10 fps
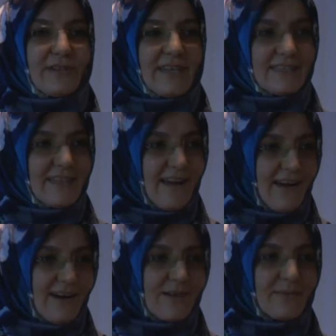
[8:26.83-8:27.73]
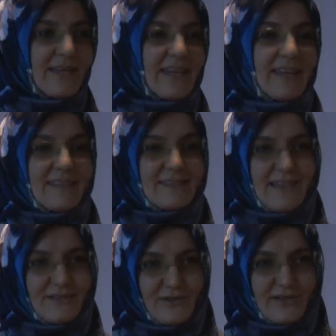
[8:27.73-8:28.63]
he's not harming, he's
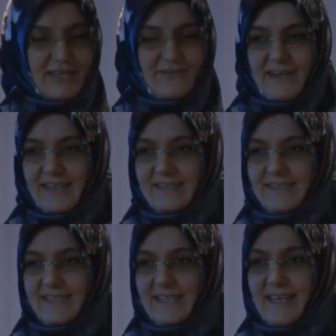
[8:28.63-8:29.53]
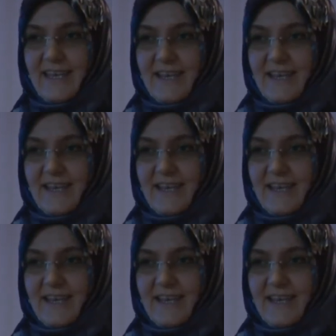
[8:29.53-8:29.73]
not talking violently,